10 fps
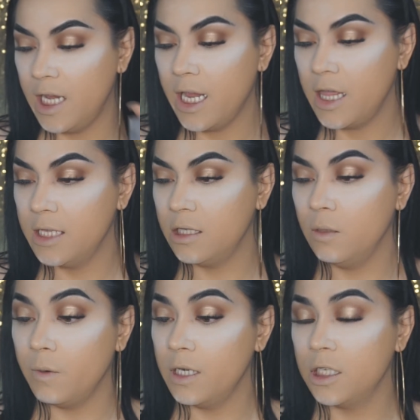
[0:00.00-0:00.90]
take this
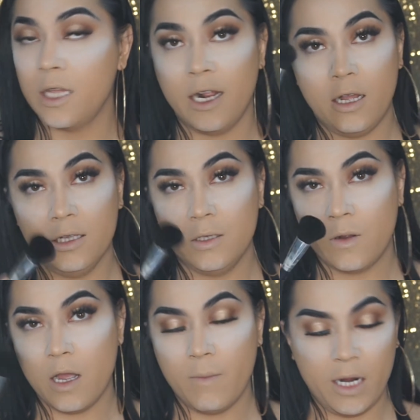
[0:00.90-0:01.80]
new brush that I
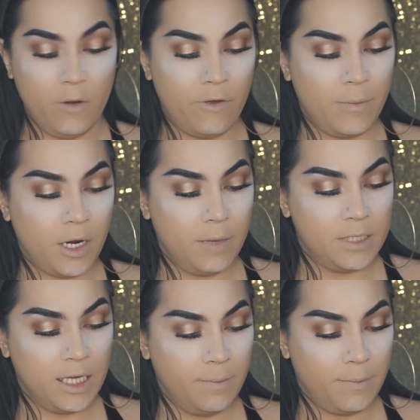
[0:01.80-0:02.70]
also got my November
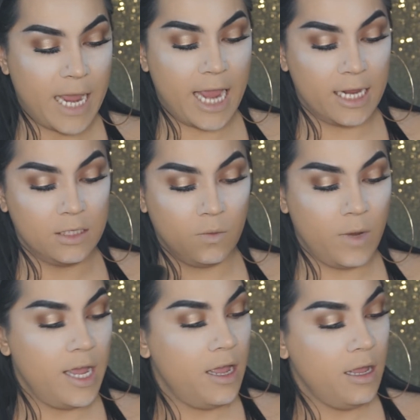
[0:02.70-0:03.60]
Ipsy bag as
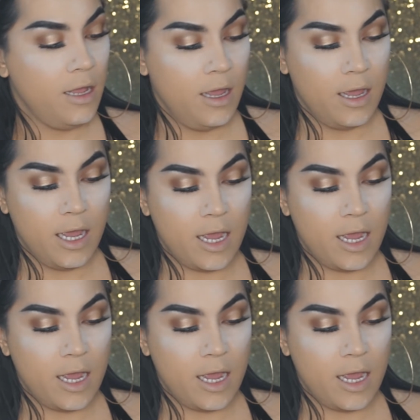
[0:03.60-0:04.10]
well,